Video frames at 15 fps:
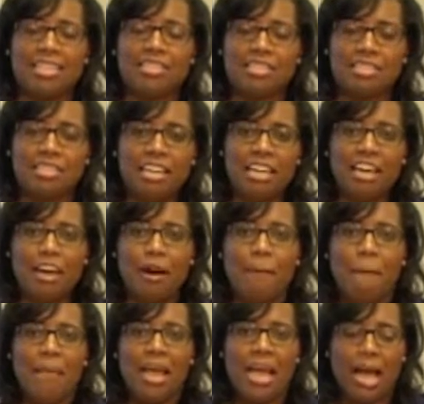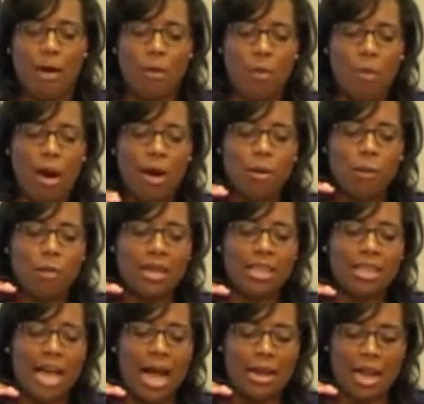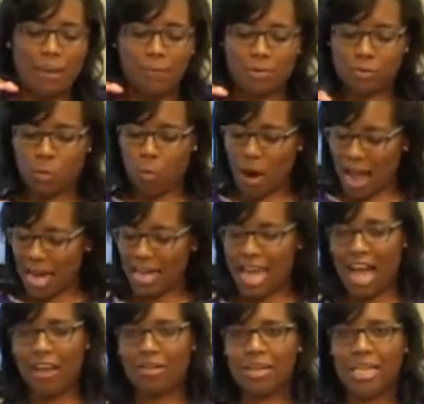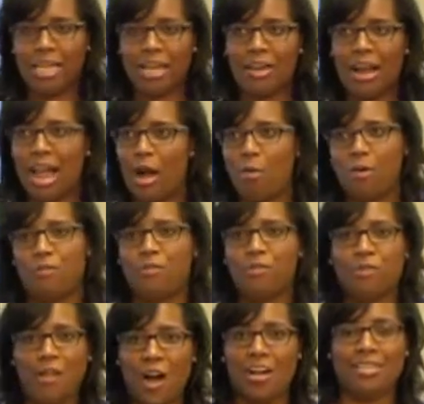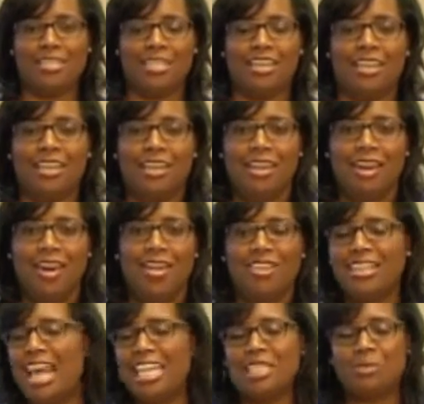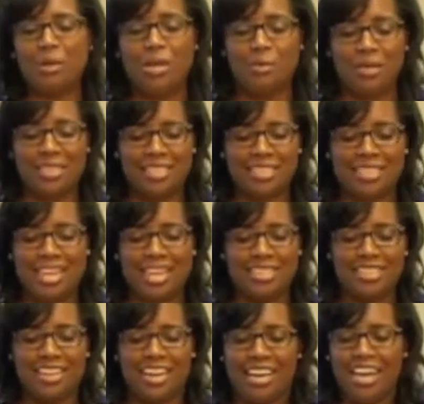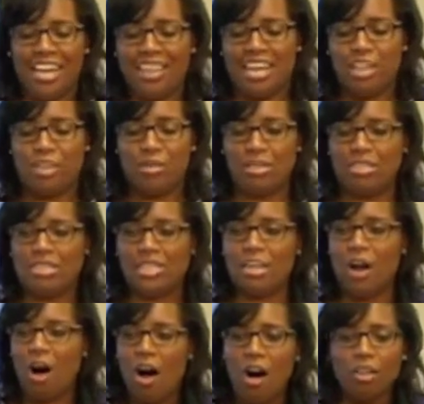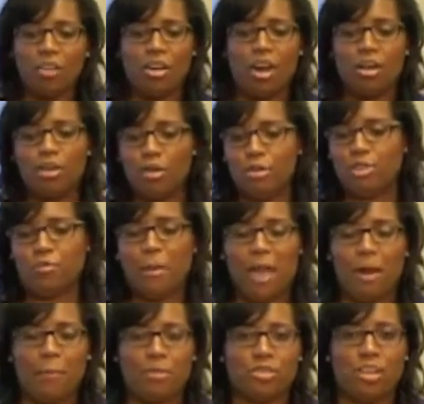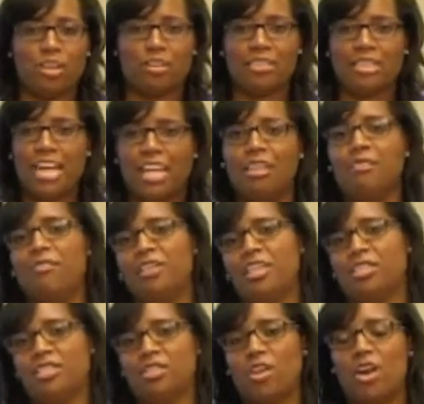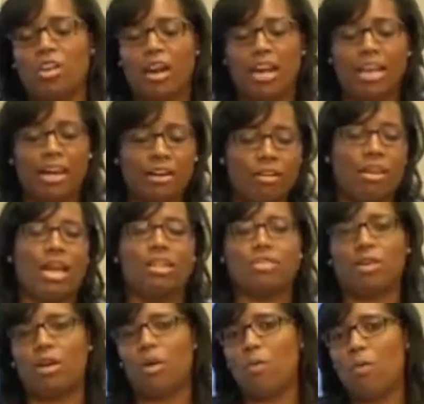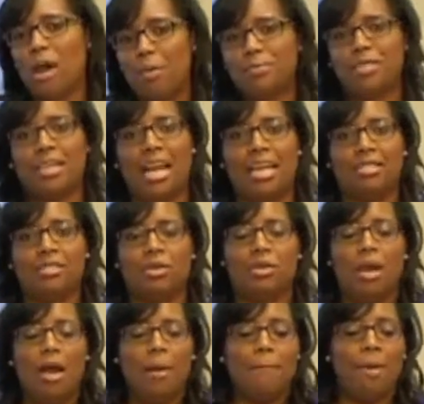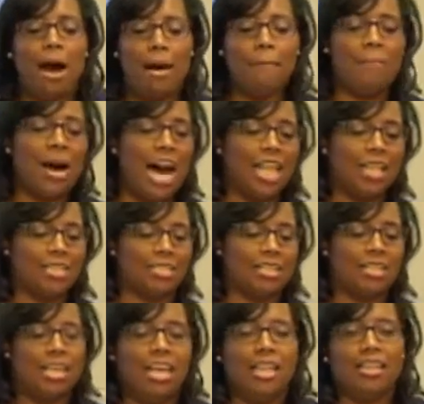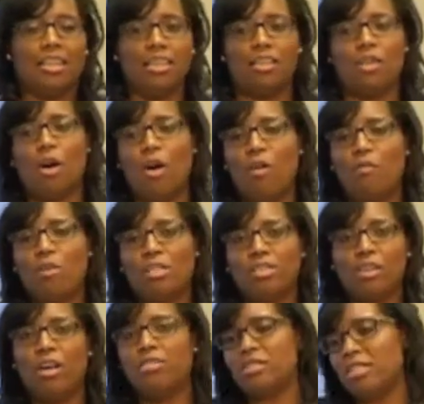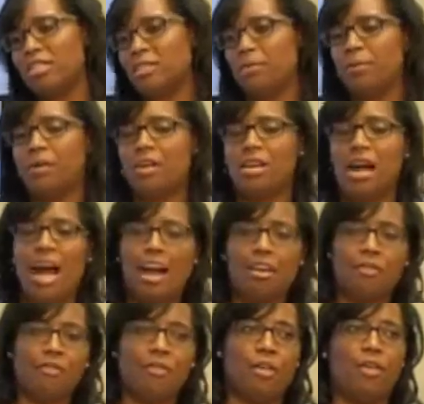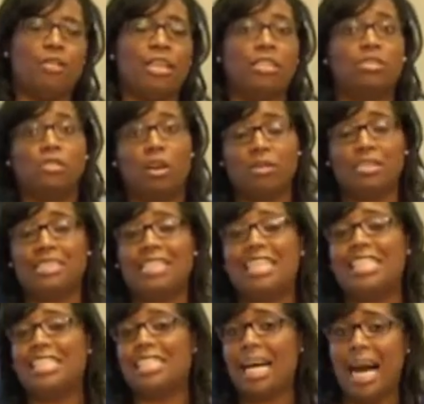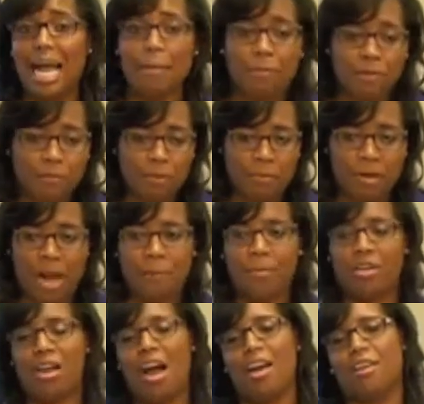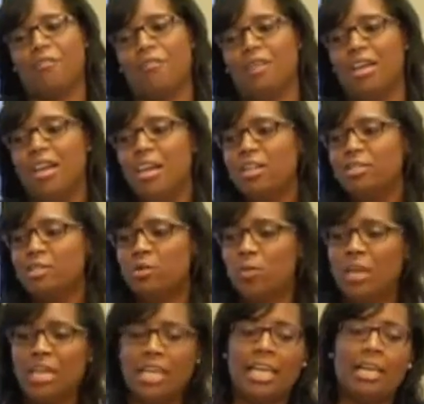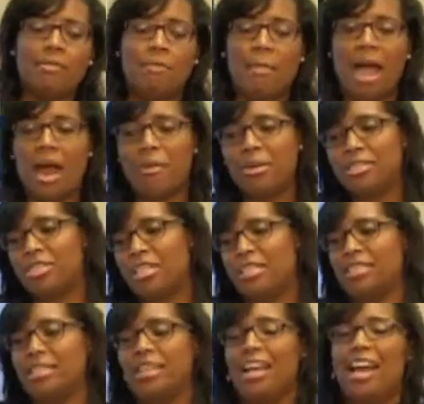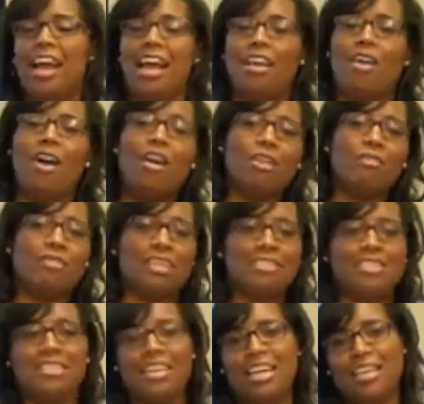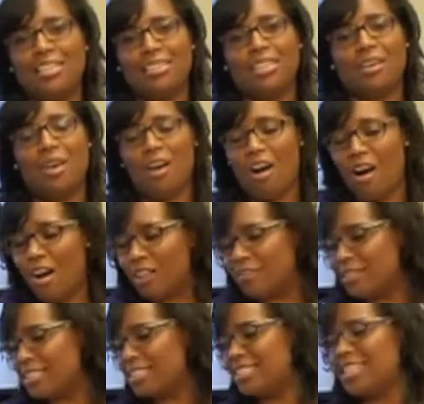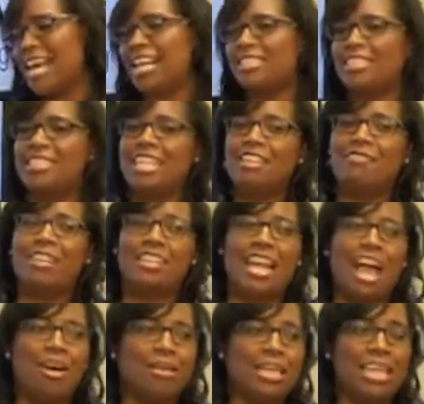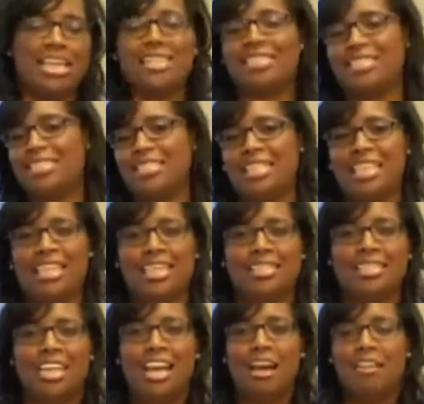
is here, and where we line up is way down here, and we flaunt it. On last week, we discussed that you can see all in our newspapers, on our televisions, on our internets, on our websites, on Palm Pilots, and the overindulgence in pornography, or the indulgence in any type of pornography, swinging in marriages, and all of these things, and all of this sex, and even now kids and teens